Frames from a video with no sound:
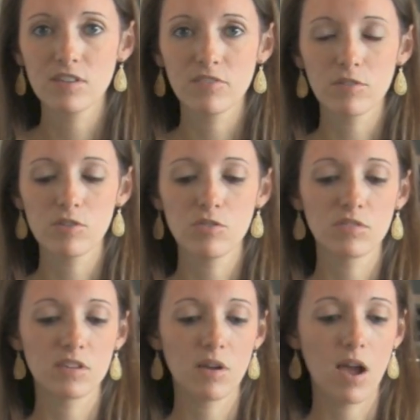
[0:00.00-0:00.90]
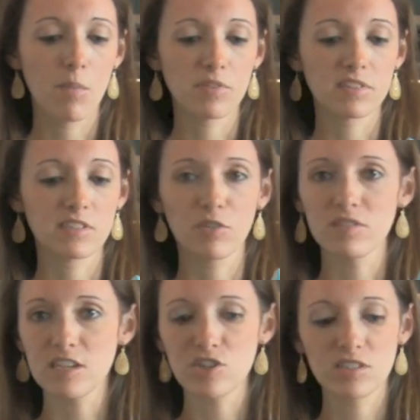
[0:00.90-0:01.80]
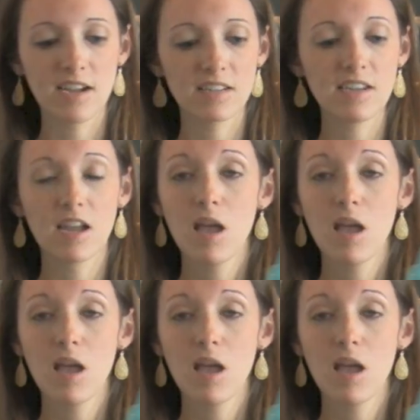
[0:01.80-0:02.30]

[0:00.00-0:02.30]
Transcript: to even use with a sterilization technique.